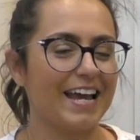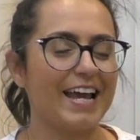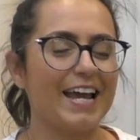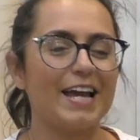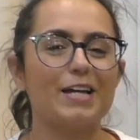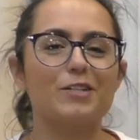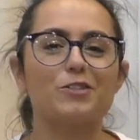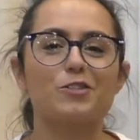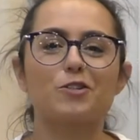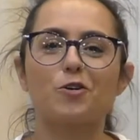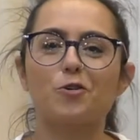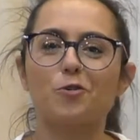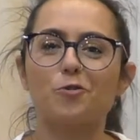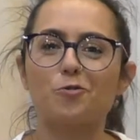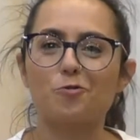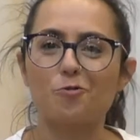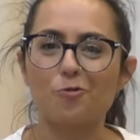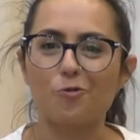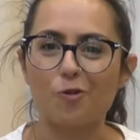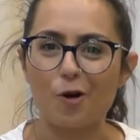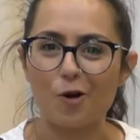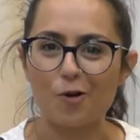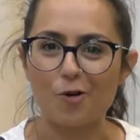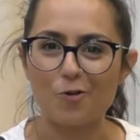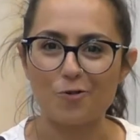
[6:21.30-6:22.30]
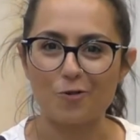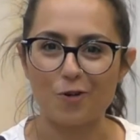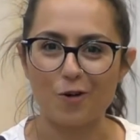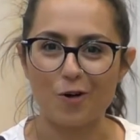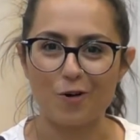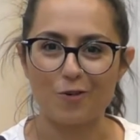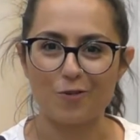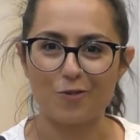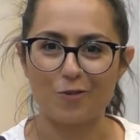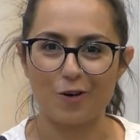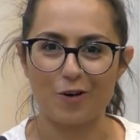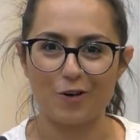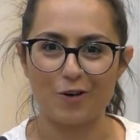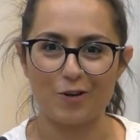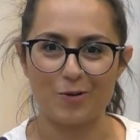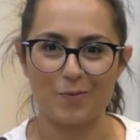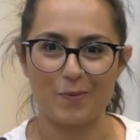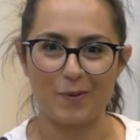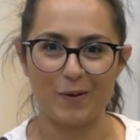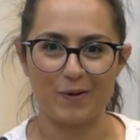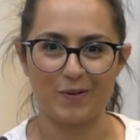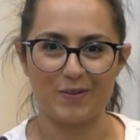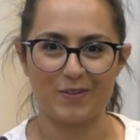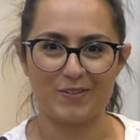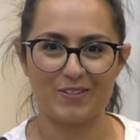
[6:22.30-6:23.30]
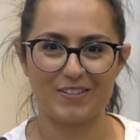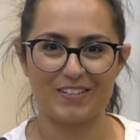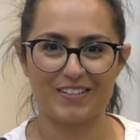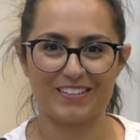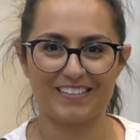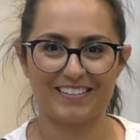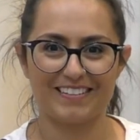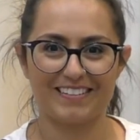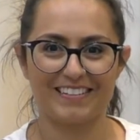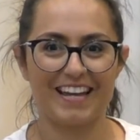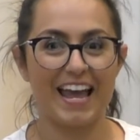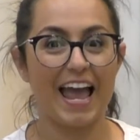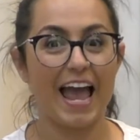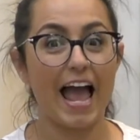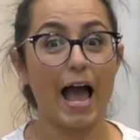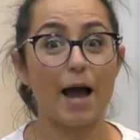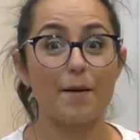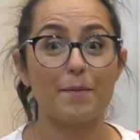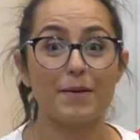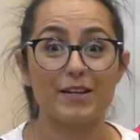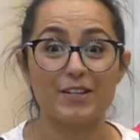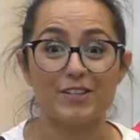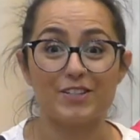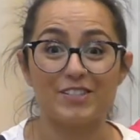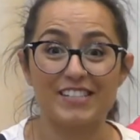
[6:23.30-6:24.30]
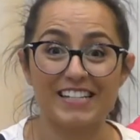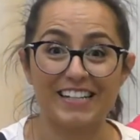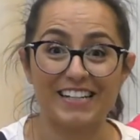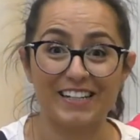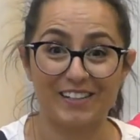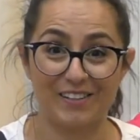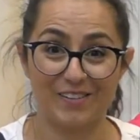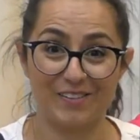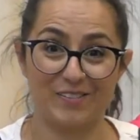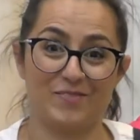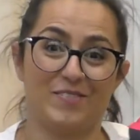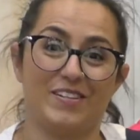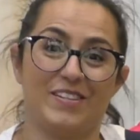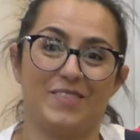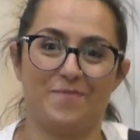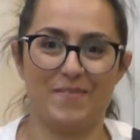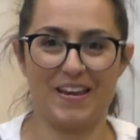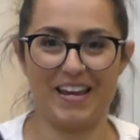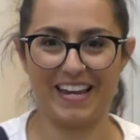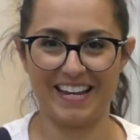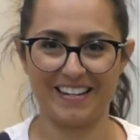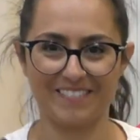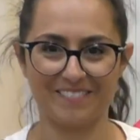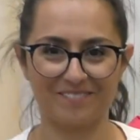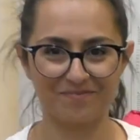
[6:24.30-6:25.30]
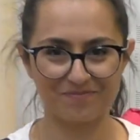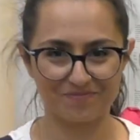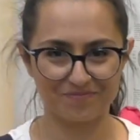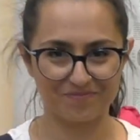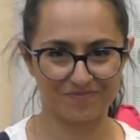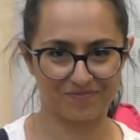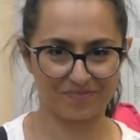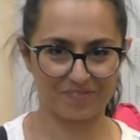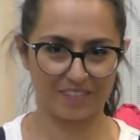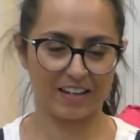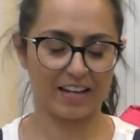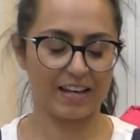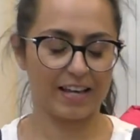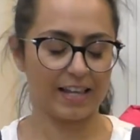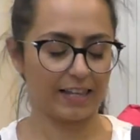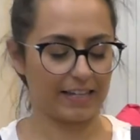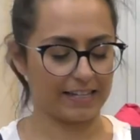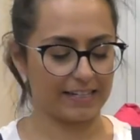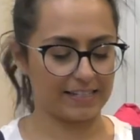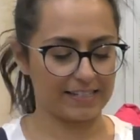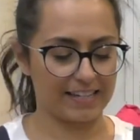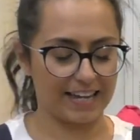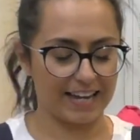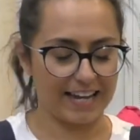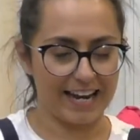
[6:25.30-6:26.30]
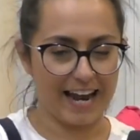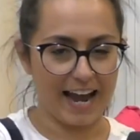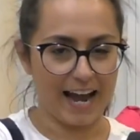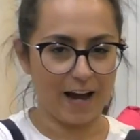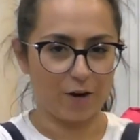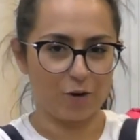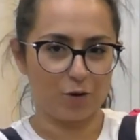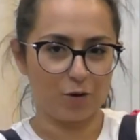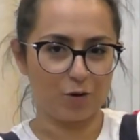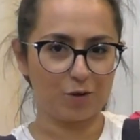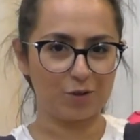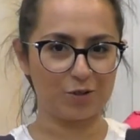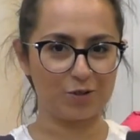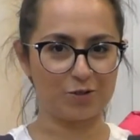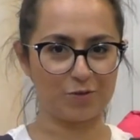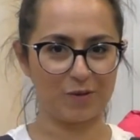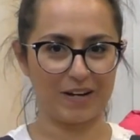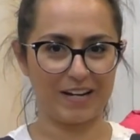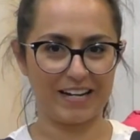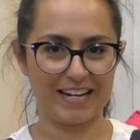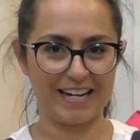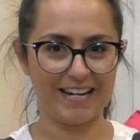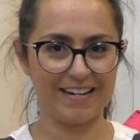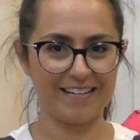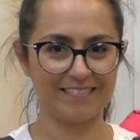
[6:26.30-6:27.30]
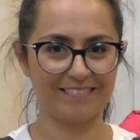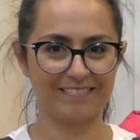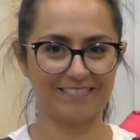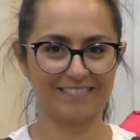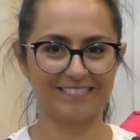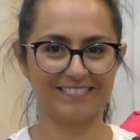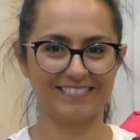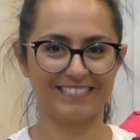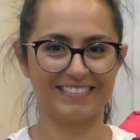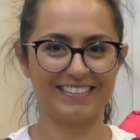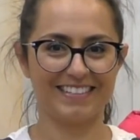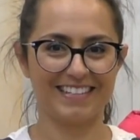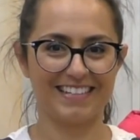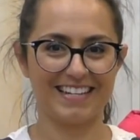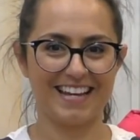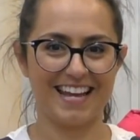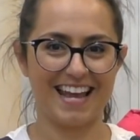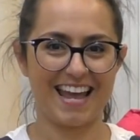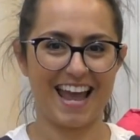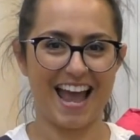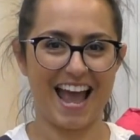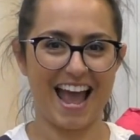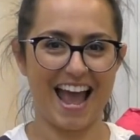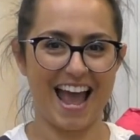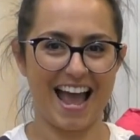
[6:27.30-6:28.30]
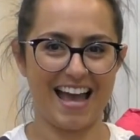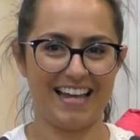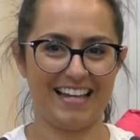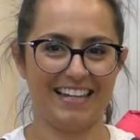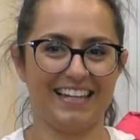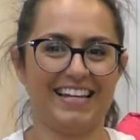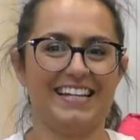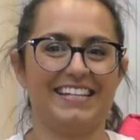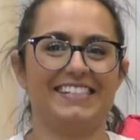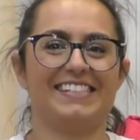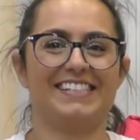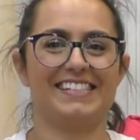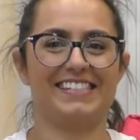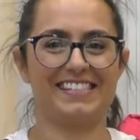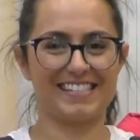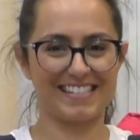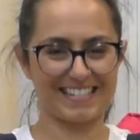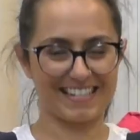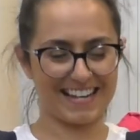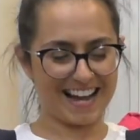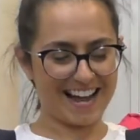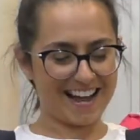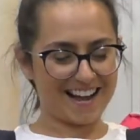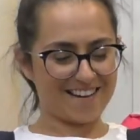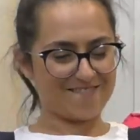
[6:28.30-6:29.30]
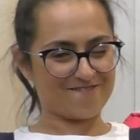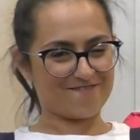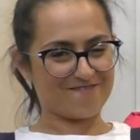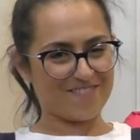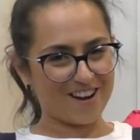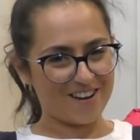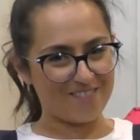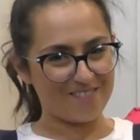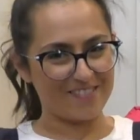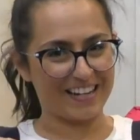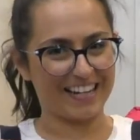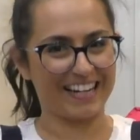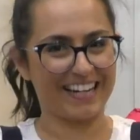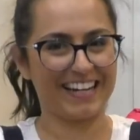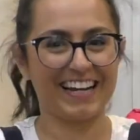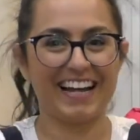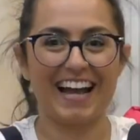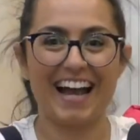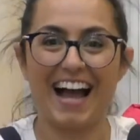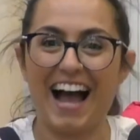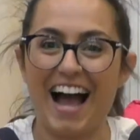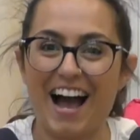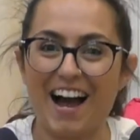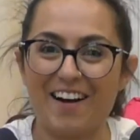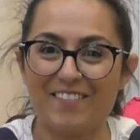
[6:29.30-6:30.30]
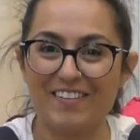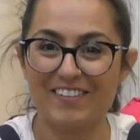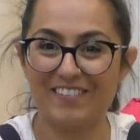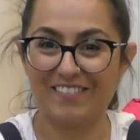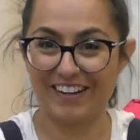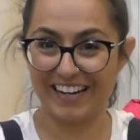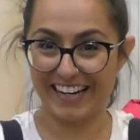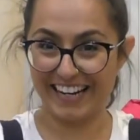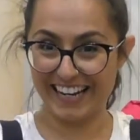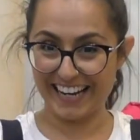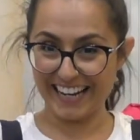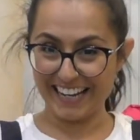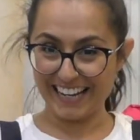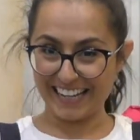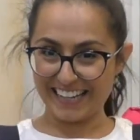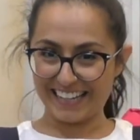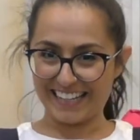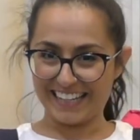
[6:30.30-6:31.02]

It's called Row, Row, Row Your Boat. How about you sing along with me? Let's get our oars ready and let's start rowing. Are we ready?